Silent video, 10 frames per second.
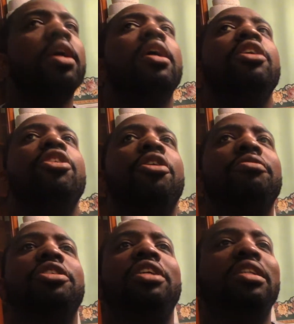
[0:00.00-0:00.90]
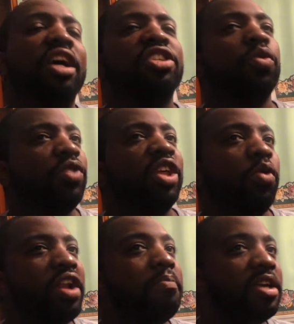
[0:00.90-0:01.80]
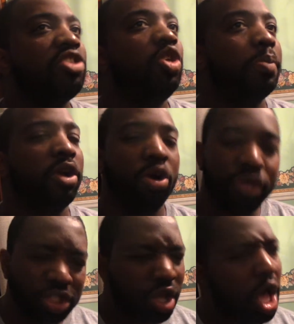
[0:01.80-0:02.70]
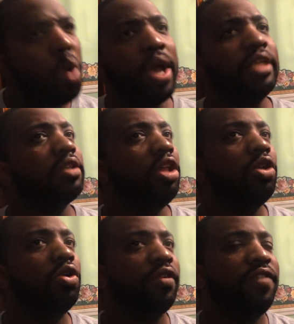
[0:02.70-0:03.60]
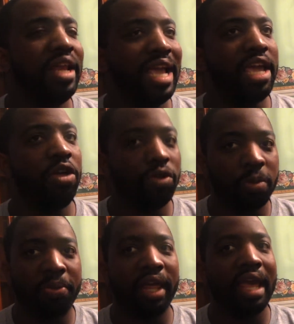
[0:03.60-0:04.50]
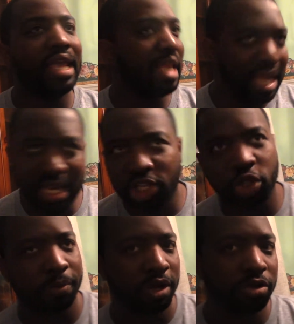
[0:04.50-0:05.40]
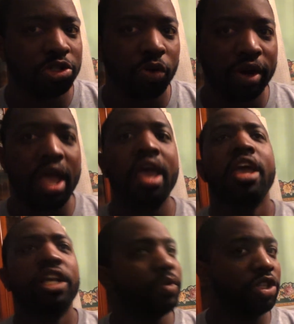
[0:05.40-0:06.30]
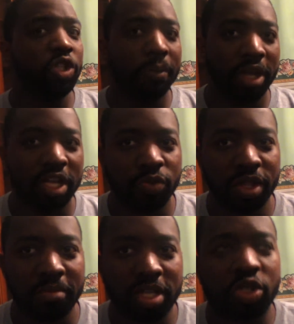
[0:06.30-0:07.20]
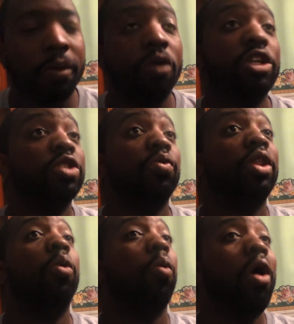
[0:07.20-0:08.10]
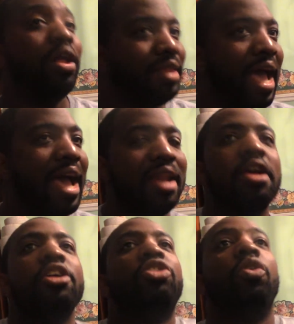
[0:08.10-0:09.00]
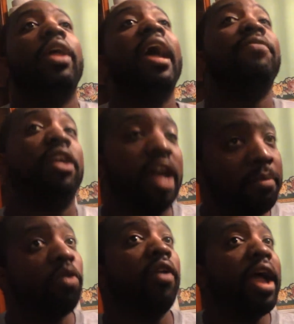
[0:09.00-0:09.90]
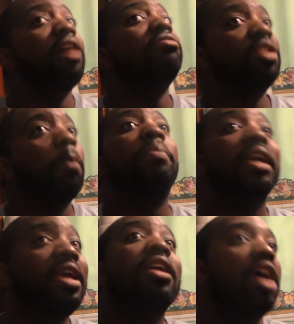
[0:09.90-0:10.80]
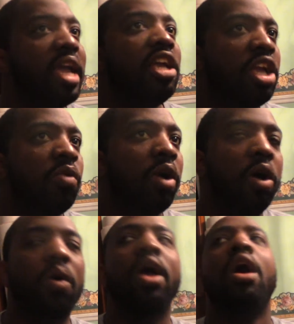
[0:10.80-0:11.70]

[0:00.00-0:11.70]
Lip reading: you know, she doesn't really want to be a superhero, which is always a little fun angle to play in any superhero story, is when the superhero doesn't really want that, so they have to come around to being a hero.